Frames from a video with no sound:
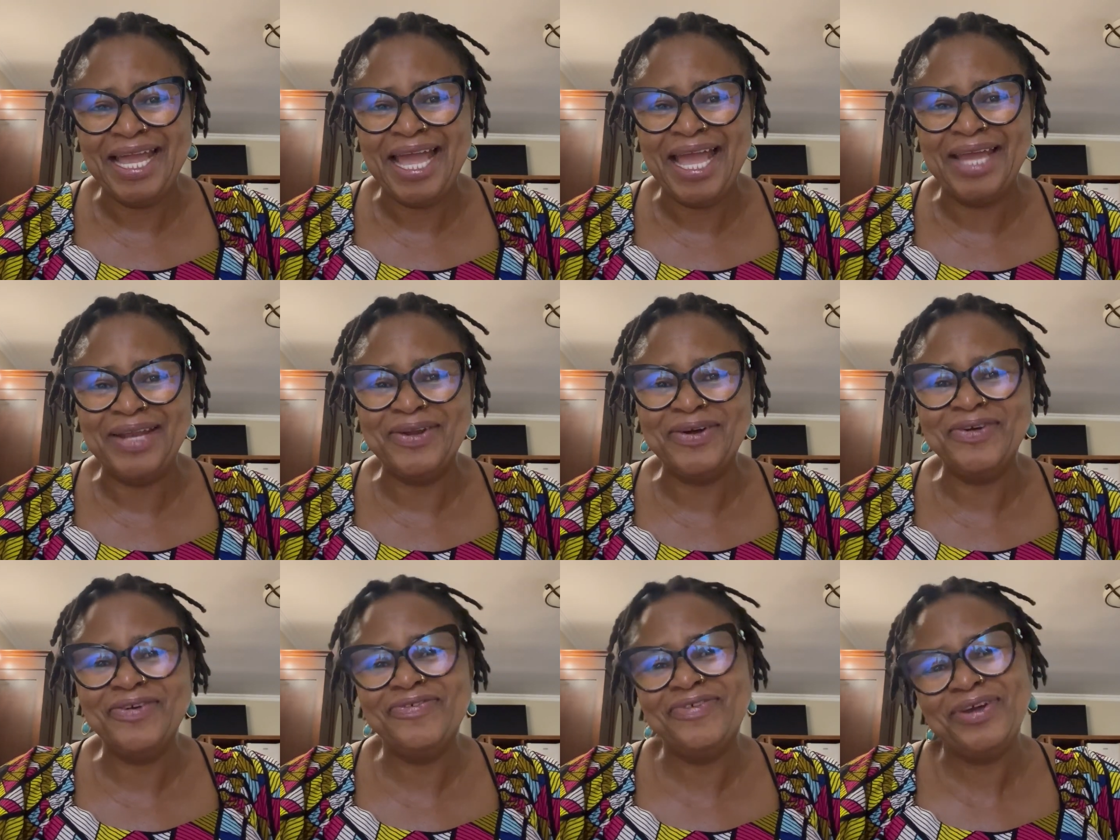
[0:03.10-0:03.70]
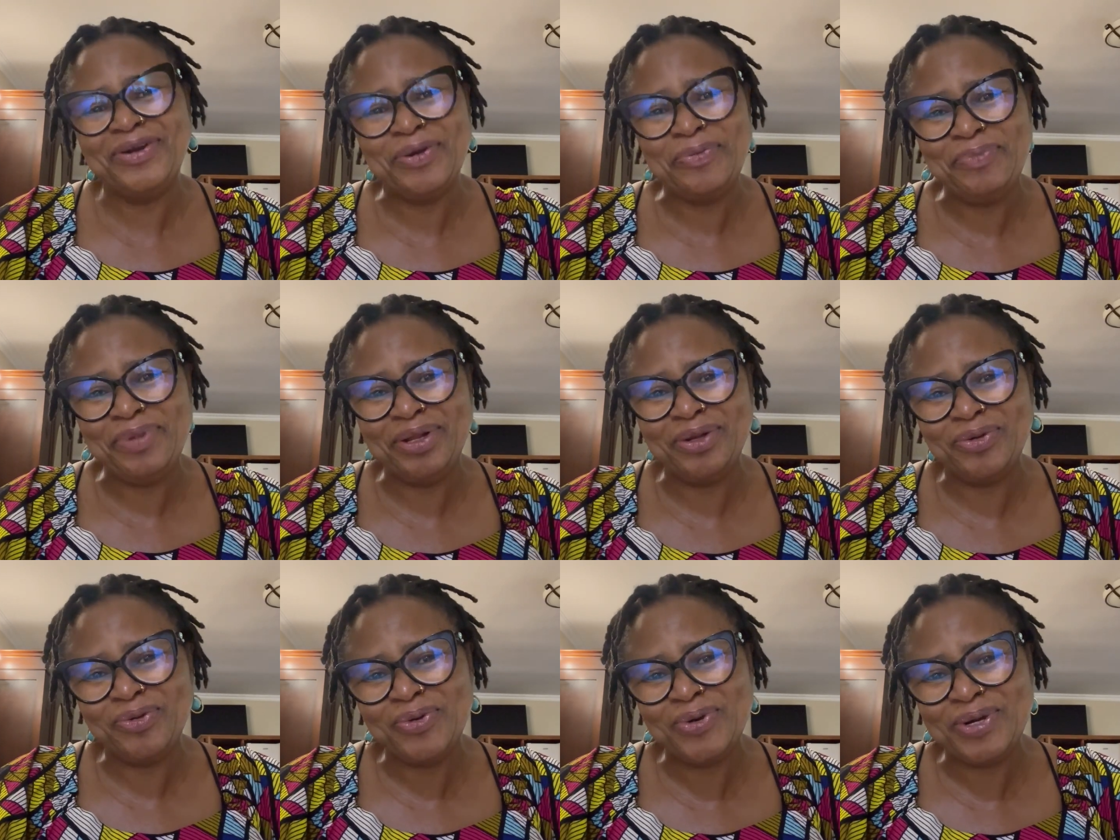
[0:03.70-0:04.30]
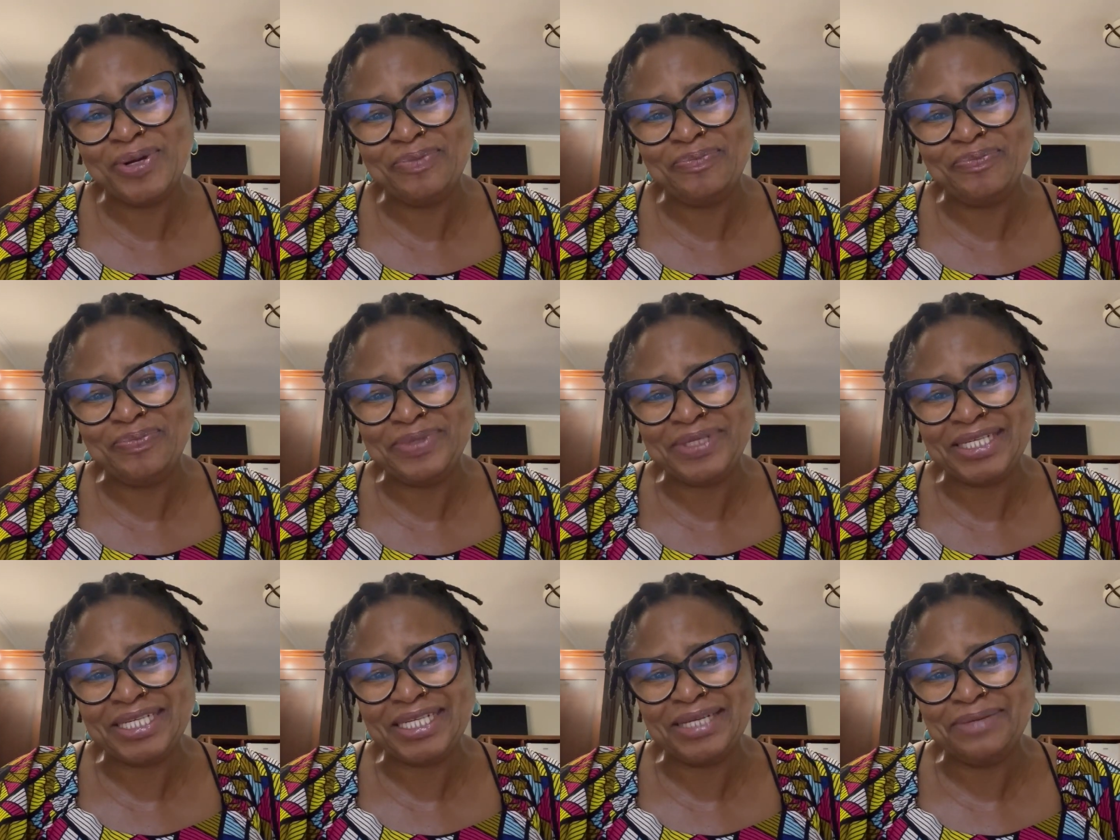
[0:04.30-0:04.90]
Hello, fellow
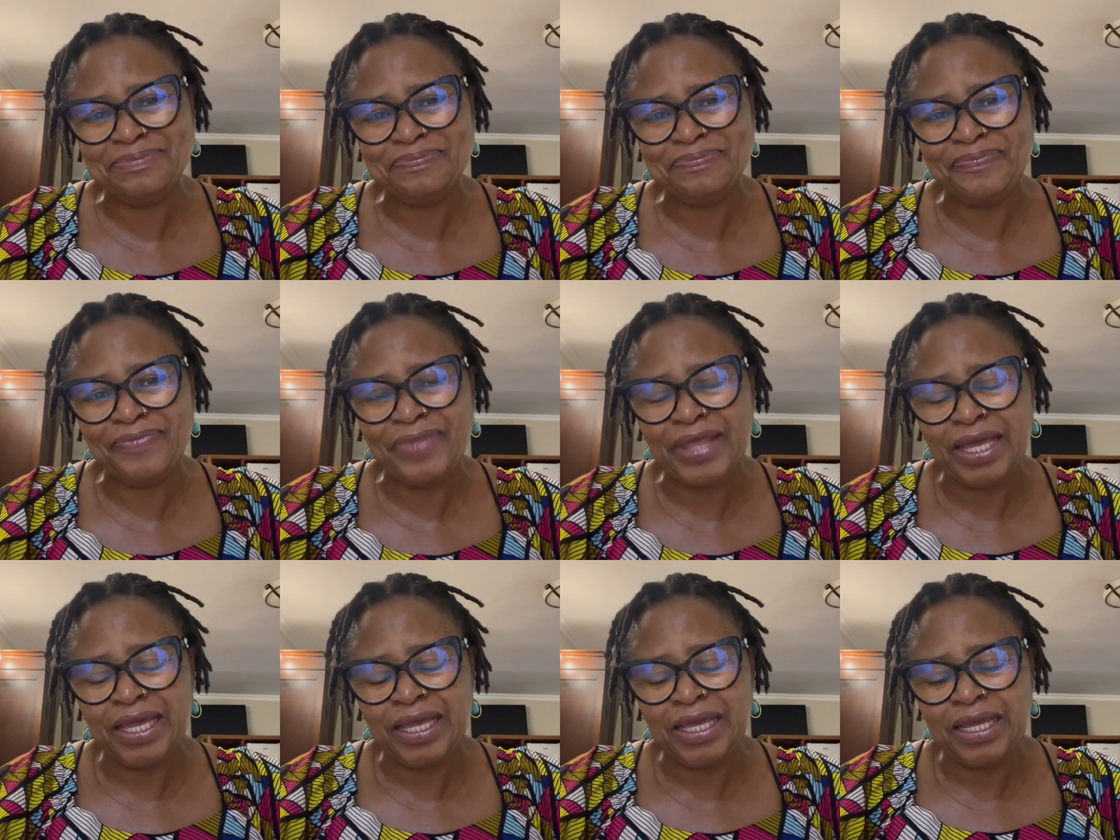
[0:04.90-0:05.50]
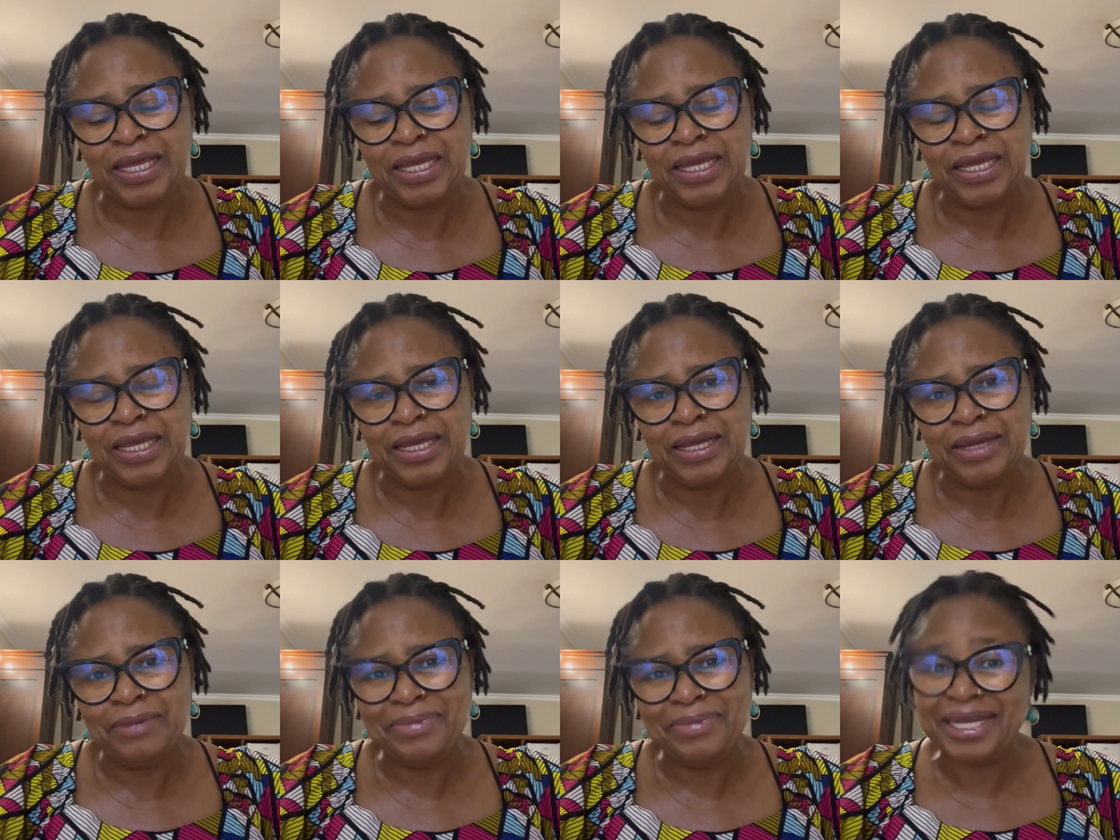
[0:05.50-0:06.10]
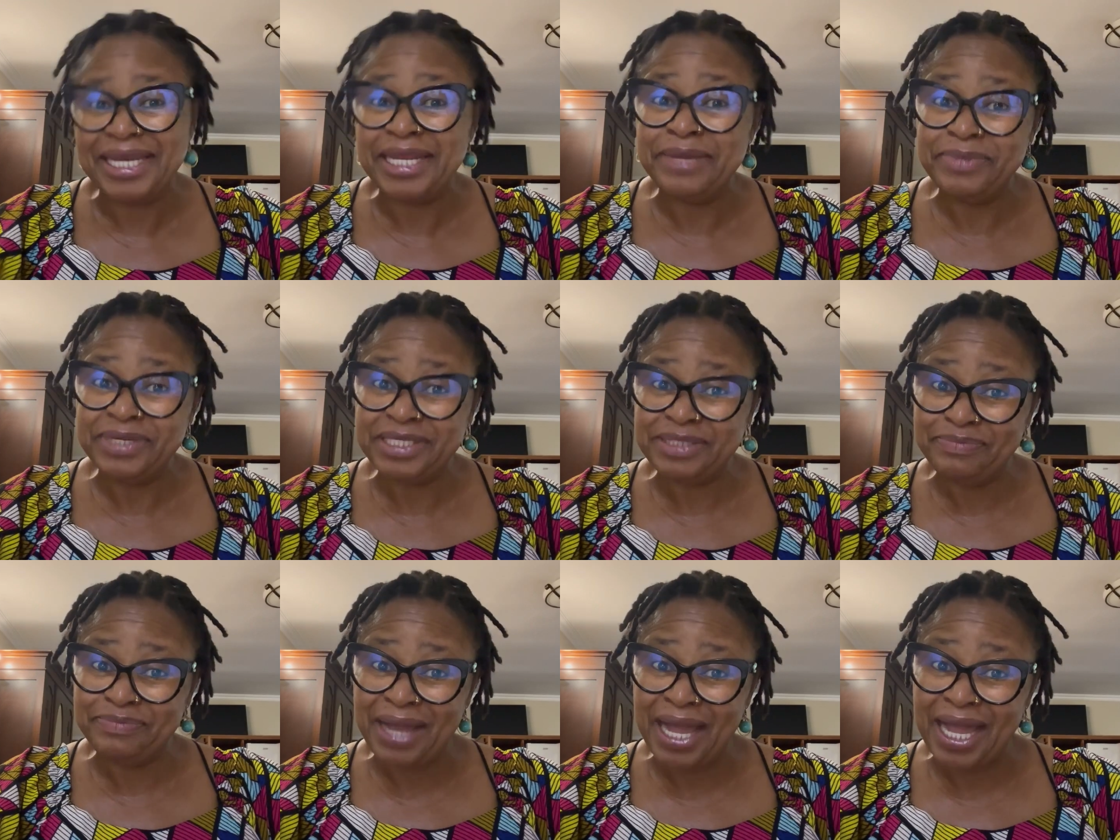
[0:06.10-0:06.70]
pilgrims. My name
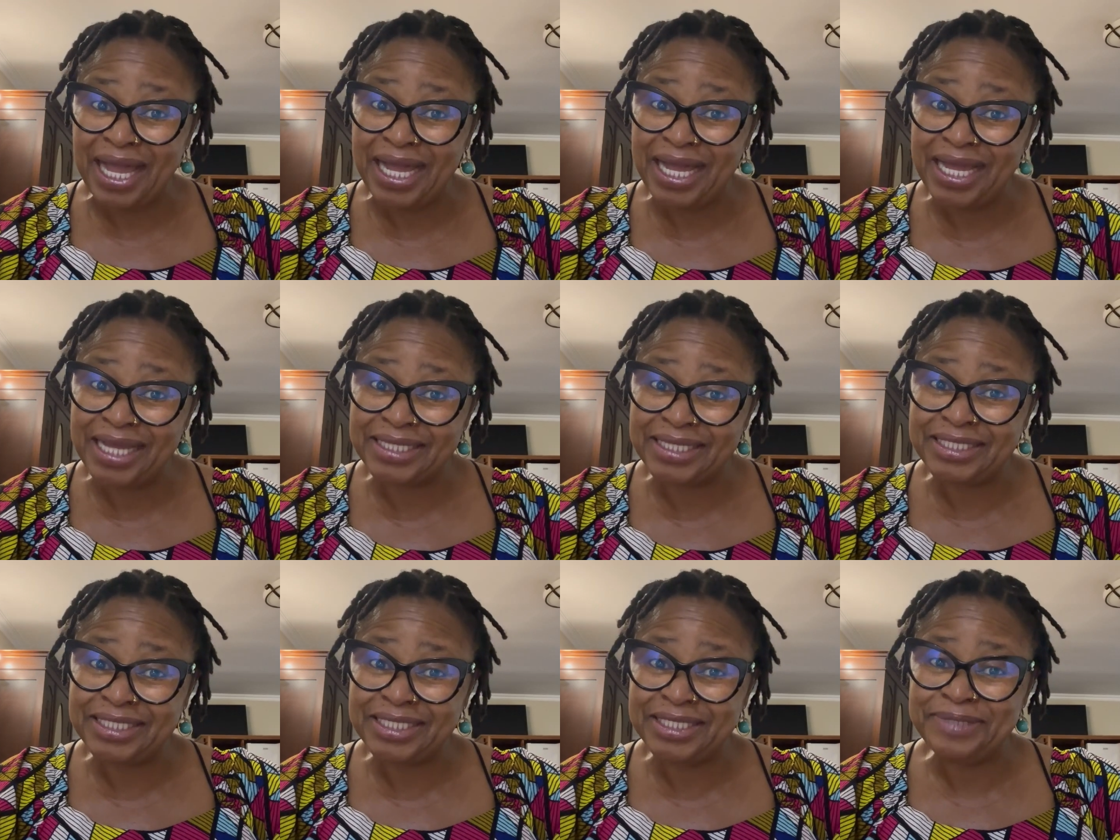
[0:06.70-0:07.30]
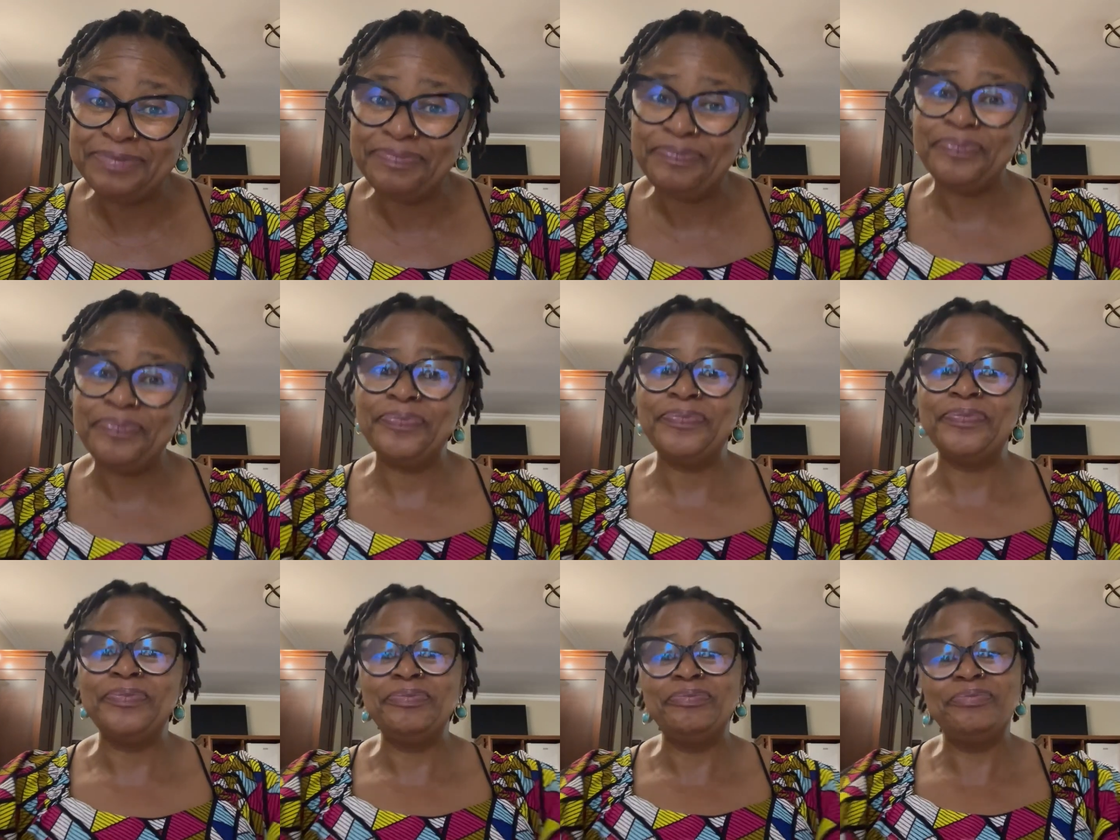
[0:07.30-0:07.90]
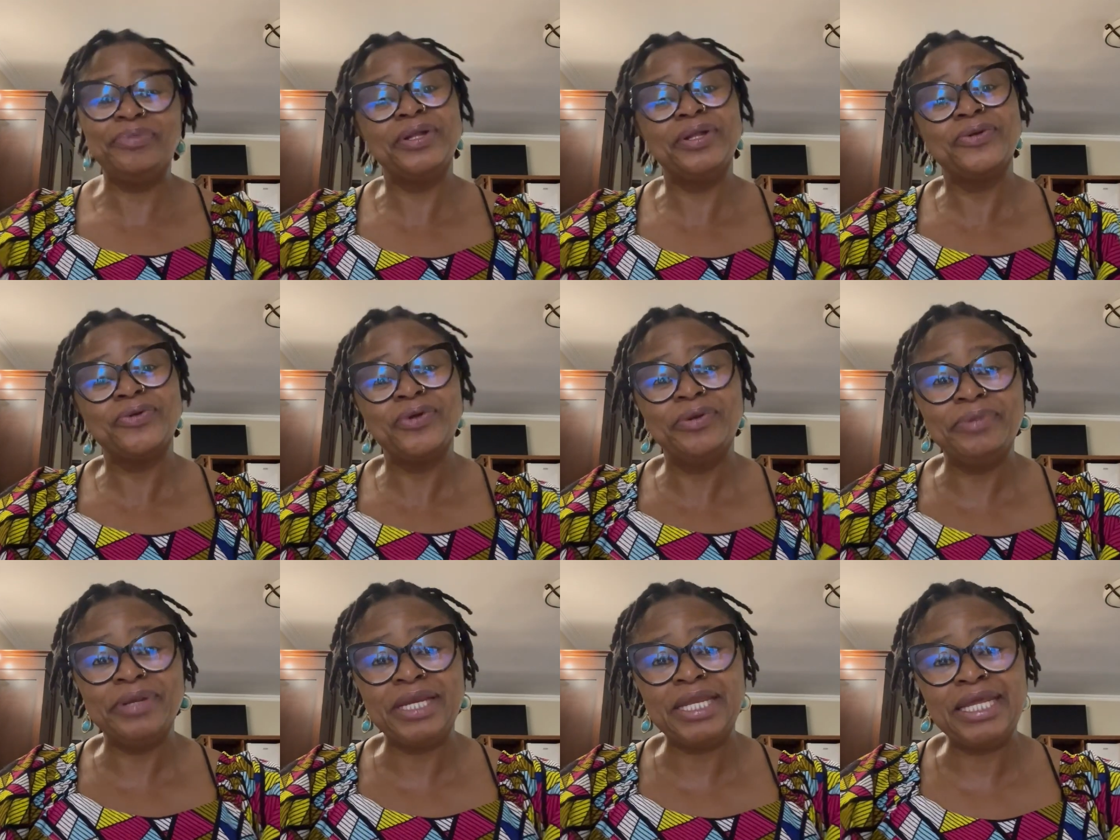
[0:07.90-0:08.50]
is Makgati,
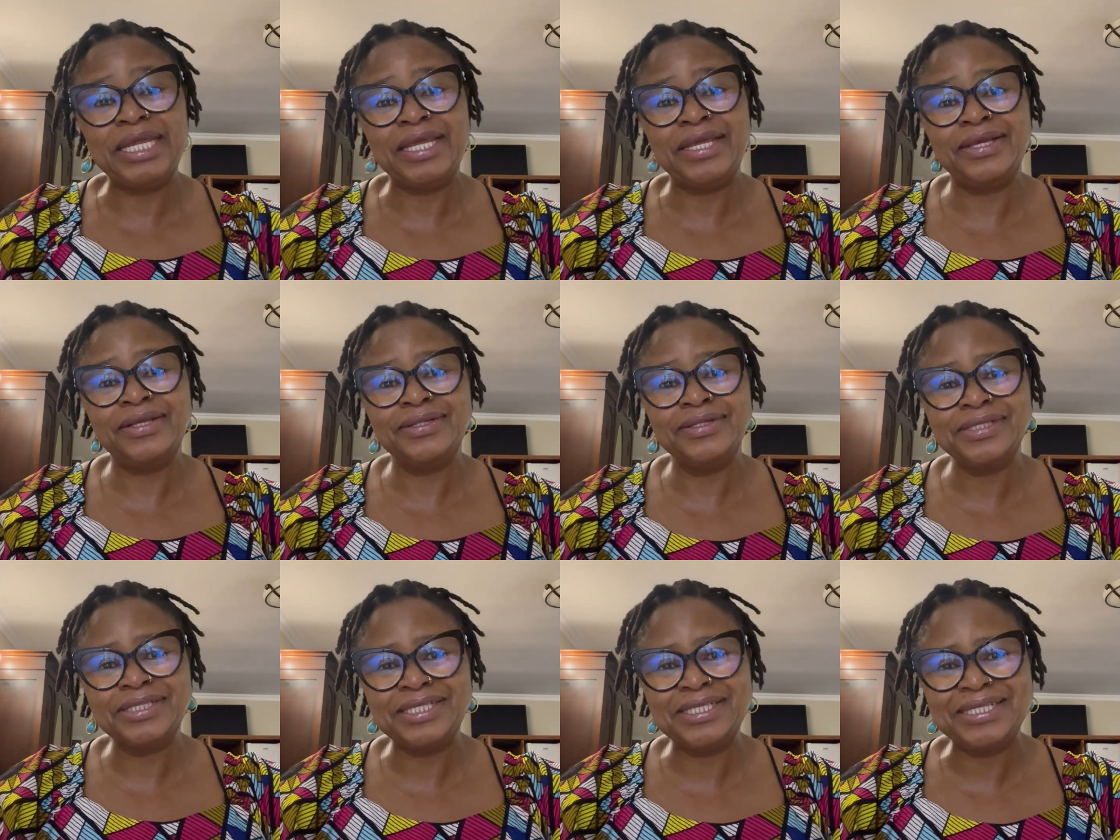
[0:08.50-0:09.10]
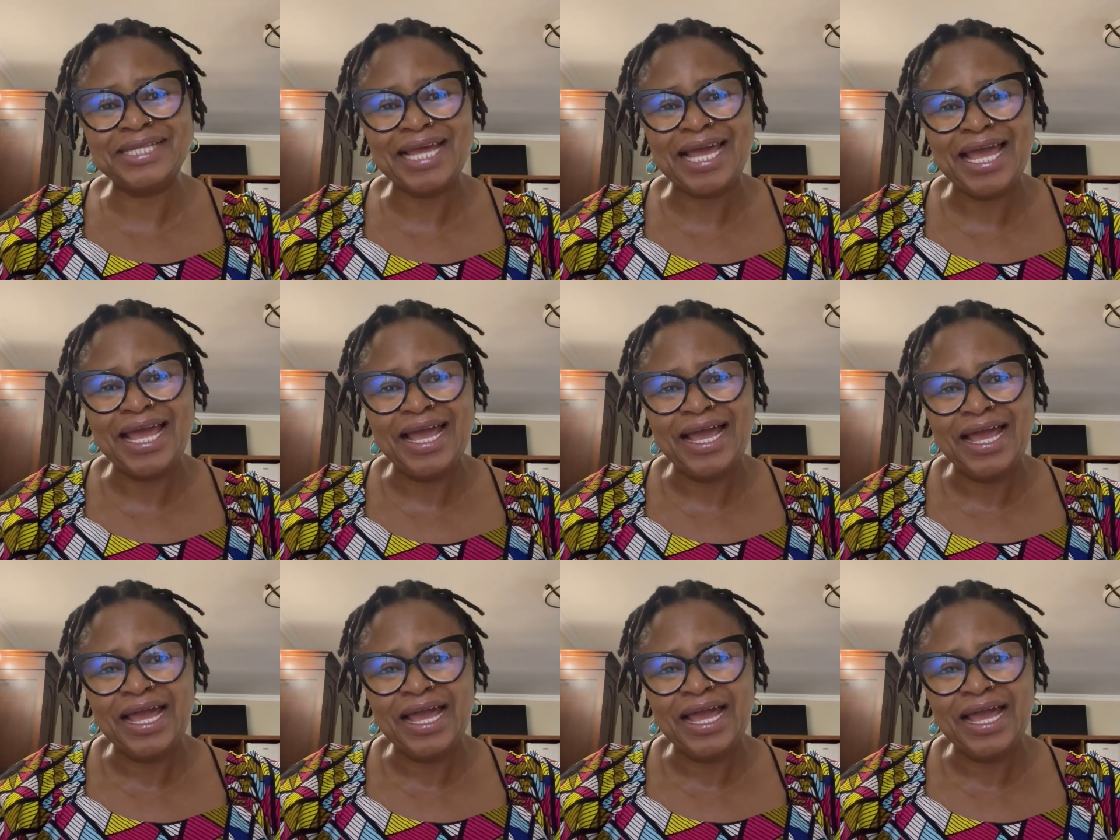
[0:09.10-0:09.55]
Pilgrim in Heels,